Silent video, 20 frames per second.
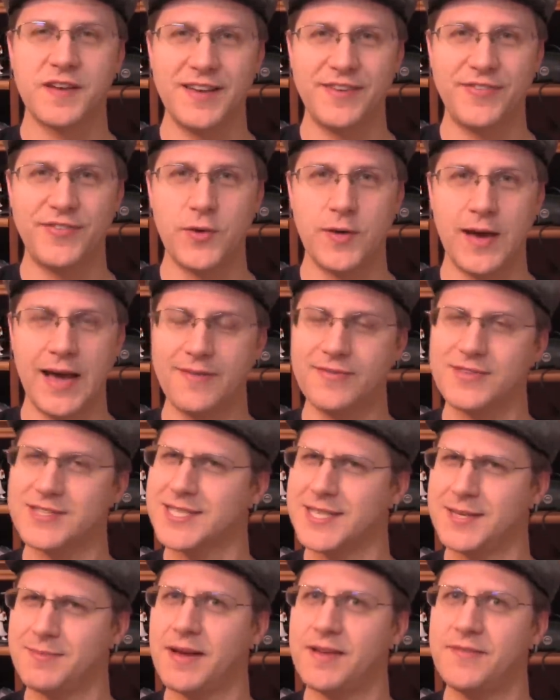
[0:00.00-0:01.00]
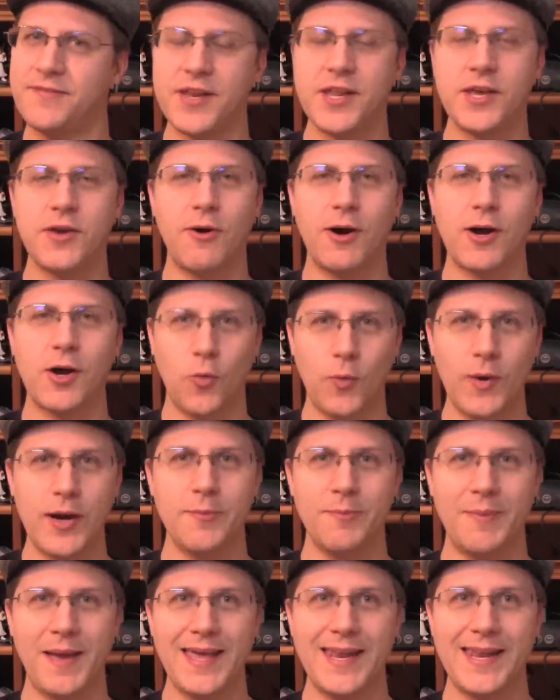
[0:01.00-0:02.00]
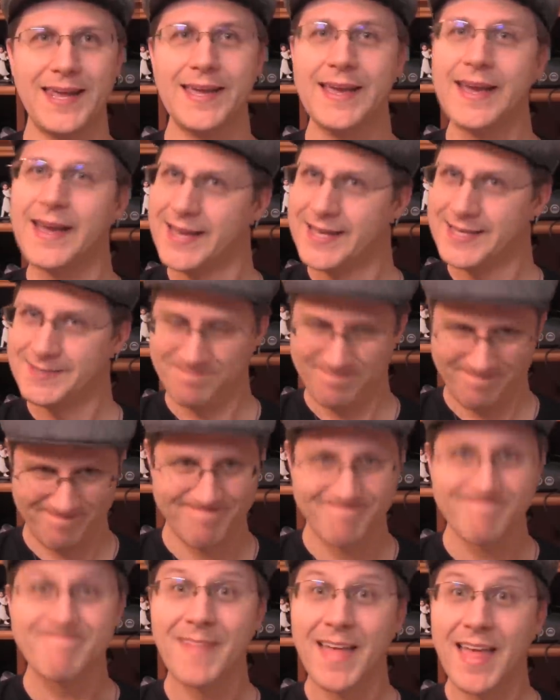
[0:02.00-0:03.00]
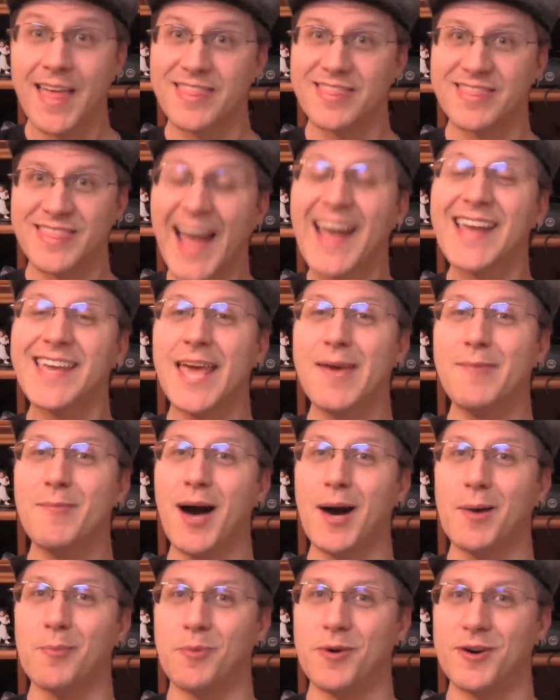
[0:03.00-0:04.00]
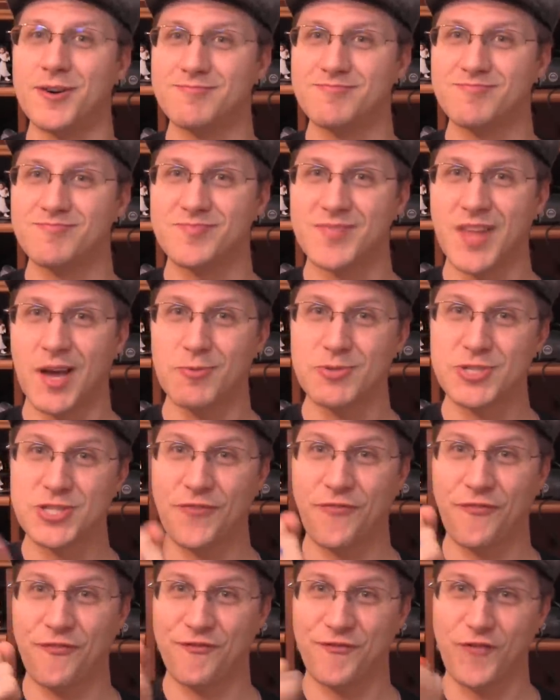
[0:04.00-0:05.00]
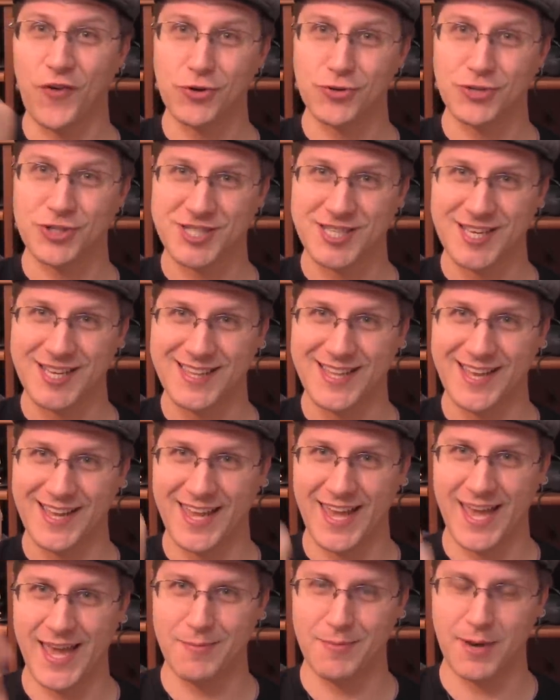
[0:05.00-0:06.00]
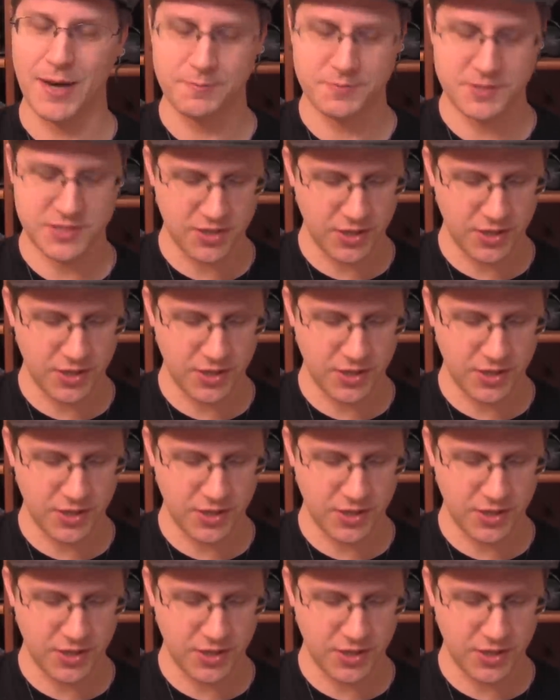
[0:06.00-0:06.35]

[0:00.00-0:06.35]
If you haven't seen my video on queerbaiting, that came up That was the first thing that came up.